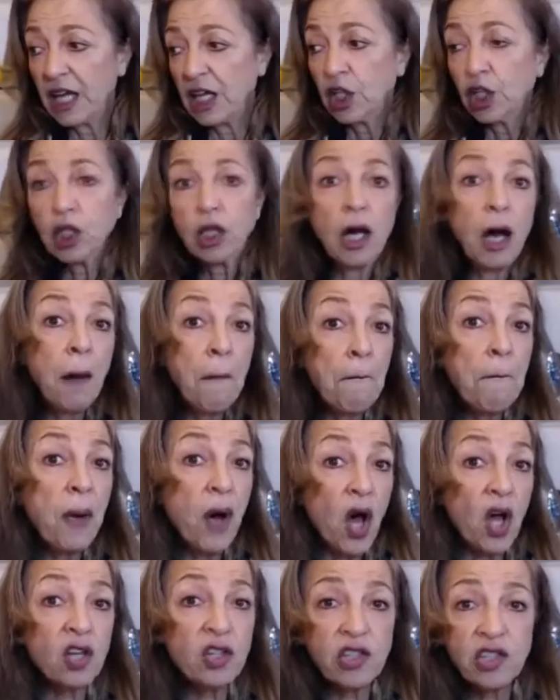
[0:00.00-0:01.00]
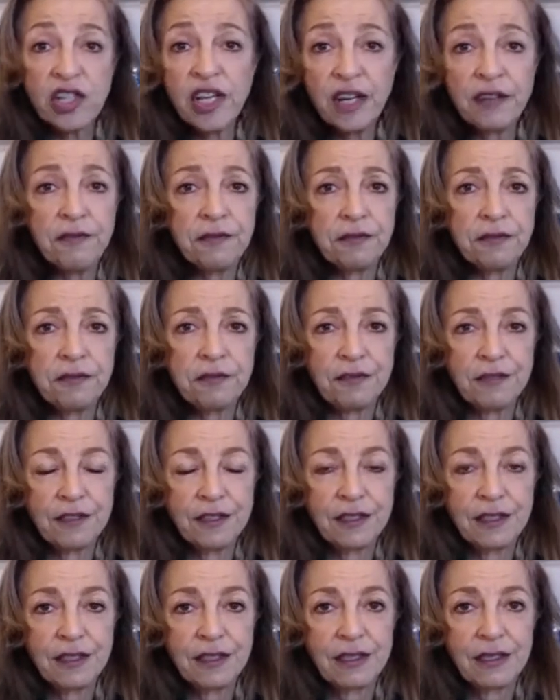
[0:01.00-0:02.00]
compulsive,
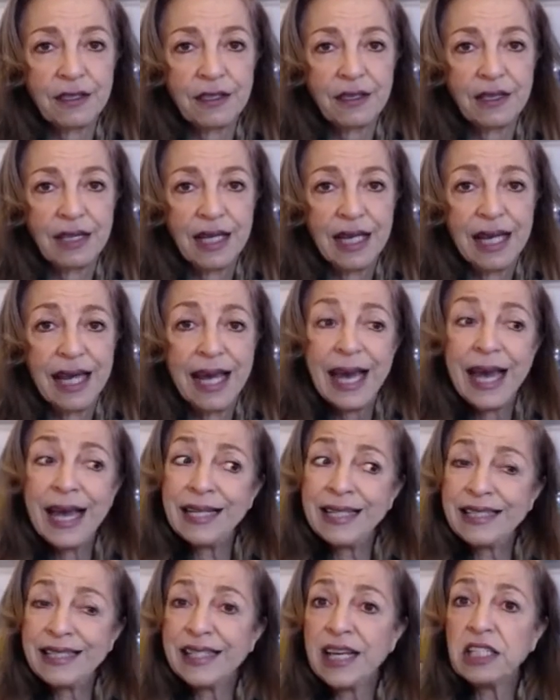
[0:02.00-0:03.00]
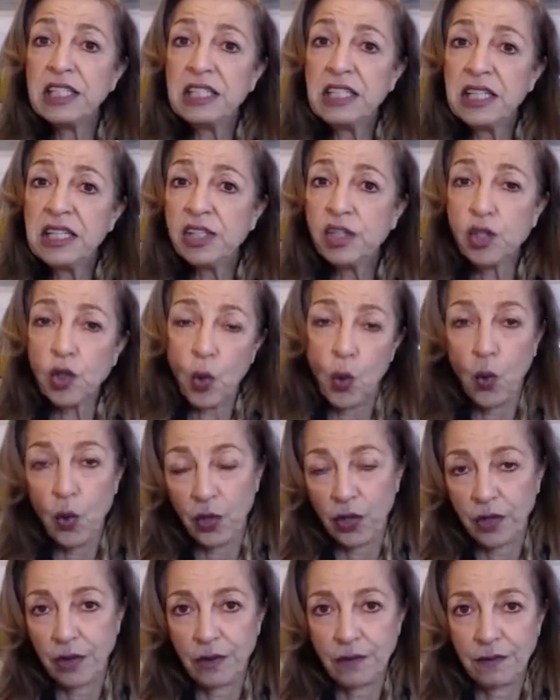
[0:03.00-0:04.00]
and it's a
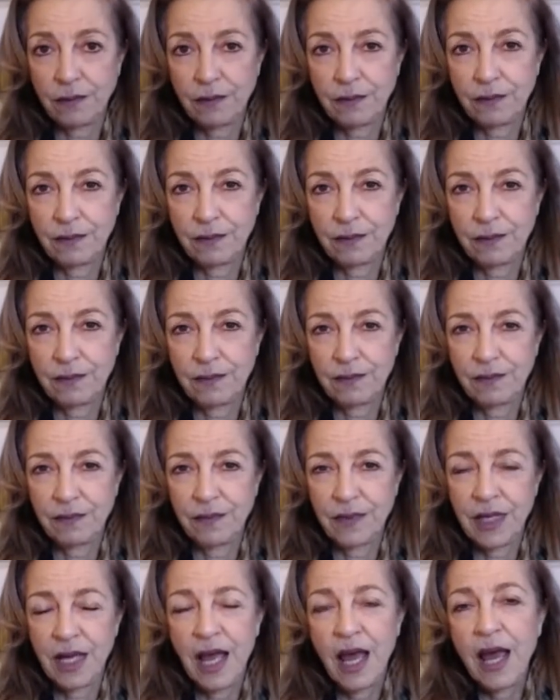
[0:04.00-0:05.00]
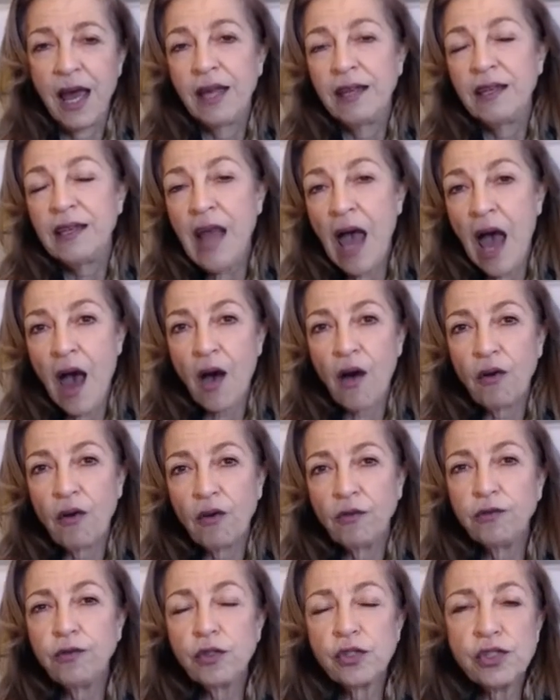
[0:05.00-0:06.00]
disorder. Now,
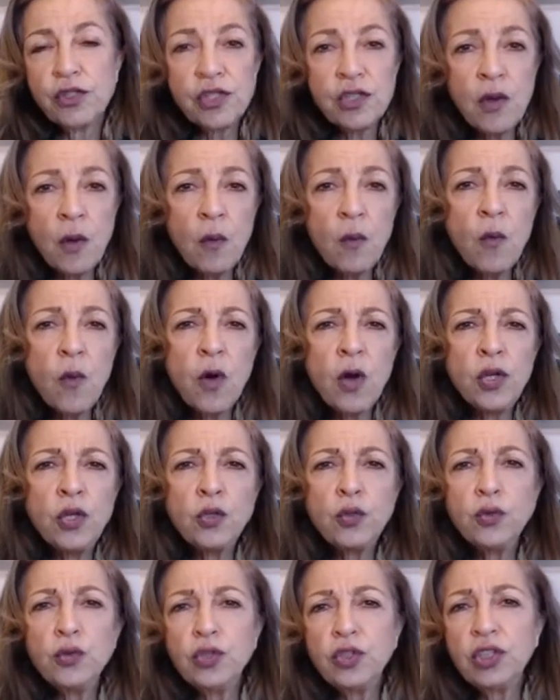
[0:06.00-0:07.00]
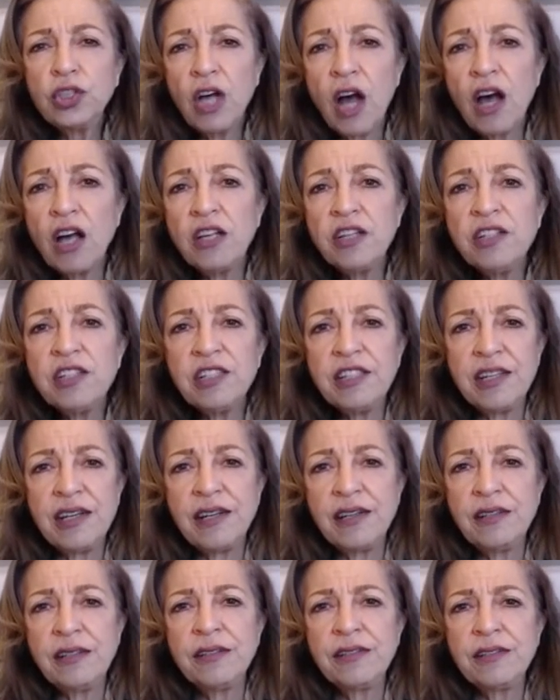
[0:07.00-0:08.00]
for someone who does
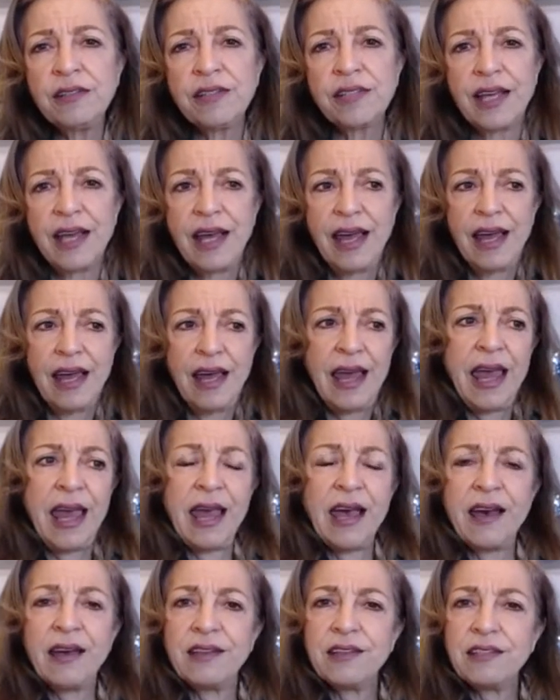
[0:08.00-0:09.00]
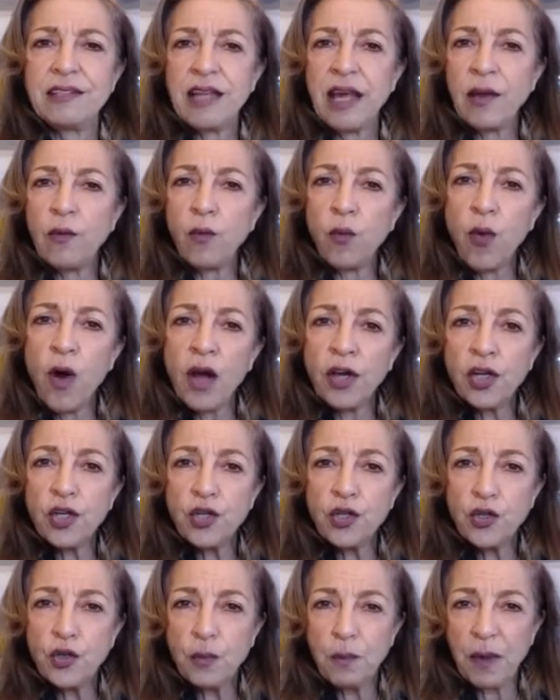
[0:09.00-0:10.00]
things and they want it
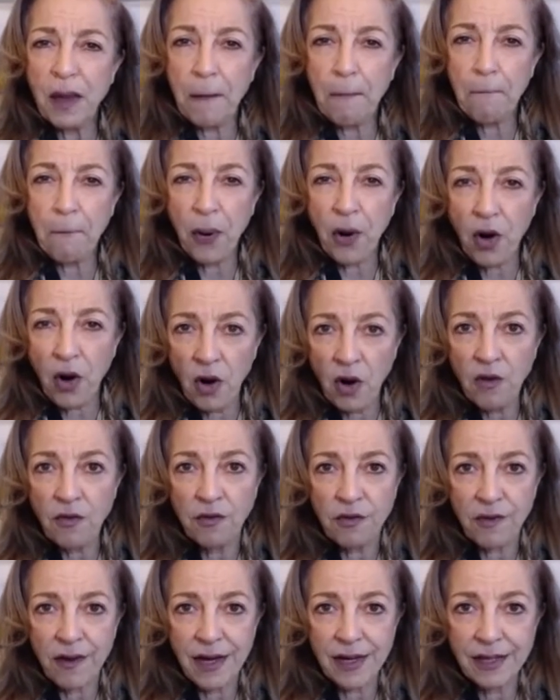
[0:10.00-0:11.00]
to be perfect,